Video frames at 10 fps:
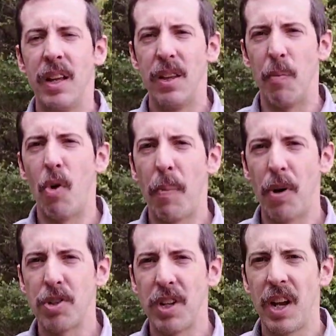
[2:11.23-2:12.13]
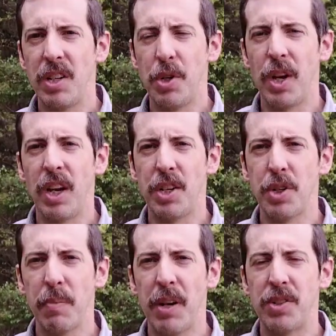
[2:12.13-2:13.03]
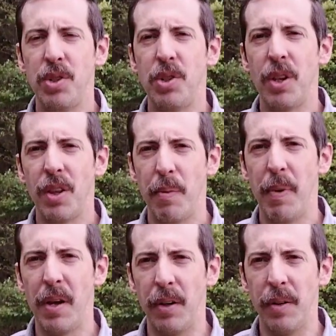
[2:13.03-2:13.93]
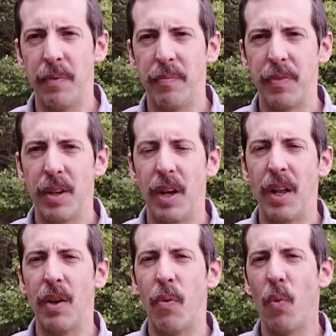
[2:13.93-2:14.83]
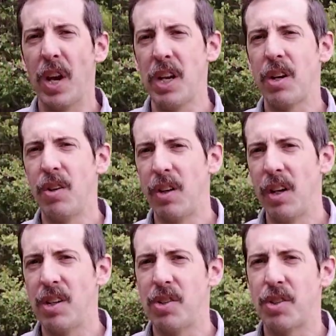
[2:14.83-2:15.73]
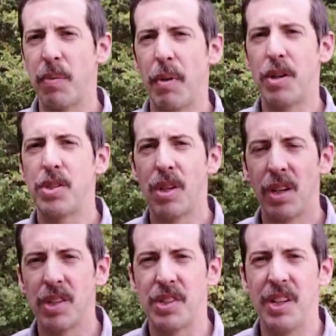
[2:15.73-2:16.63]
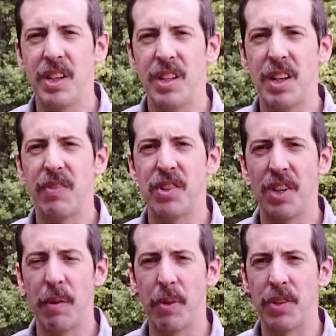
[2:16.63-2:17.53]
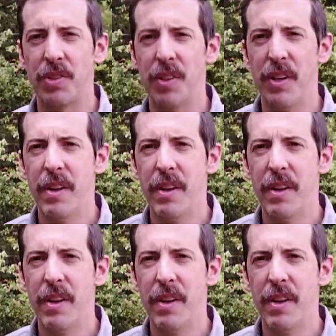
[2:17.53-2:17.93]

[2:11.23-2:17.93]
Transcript: The more personalized you can get your message, the better. And the way you can do that is to bust your list into different segments.